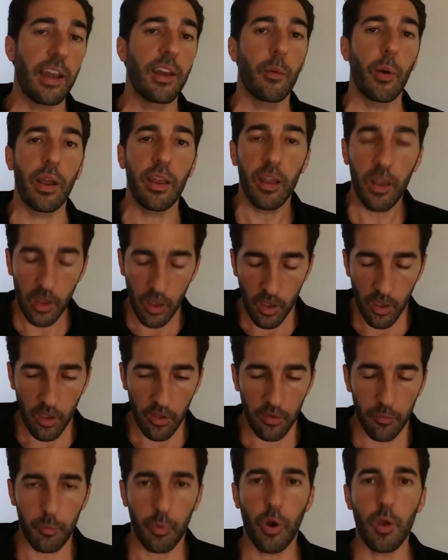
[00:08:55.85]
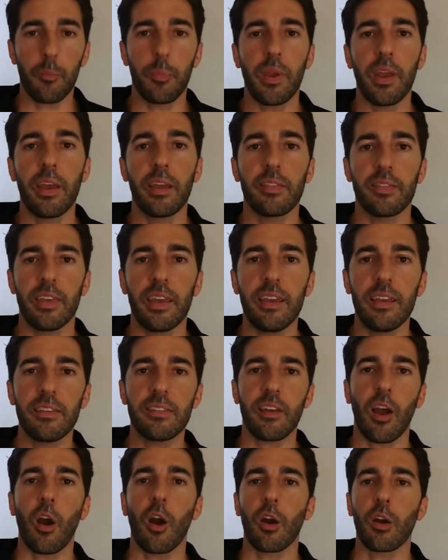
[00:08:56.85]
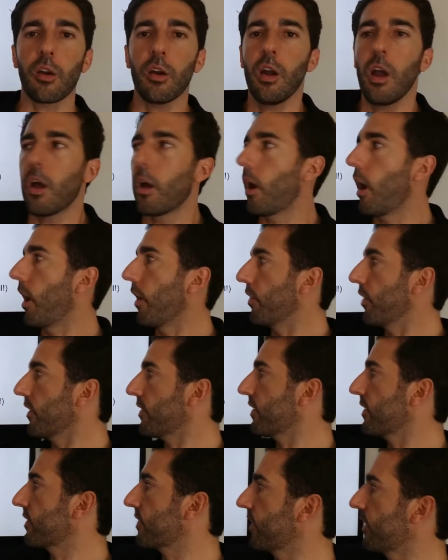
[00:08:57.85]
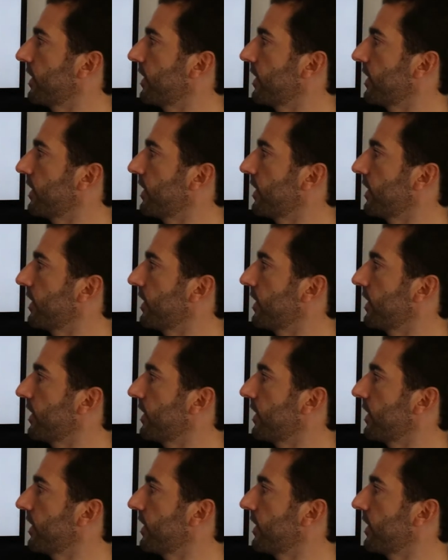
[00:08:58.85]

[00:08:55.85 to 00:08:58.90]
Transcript: Anyway, point being, this is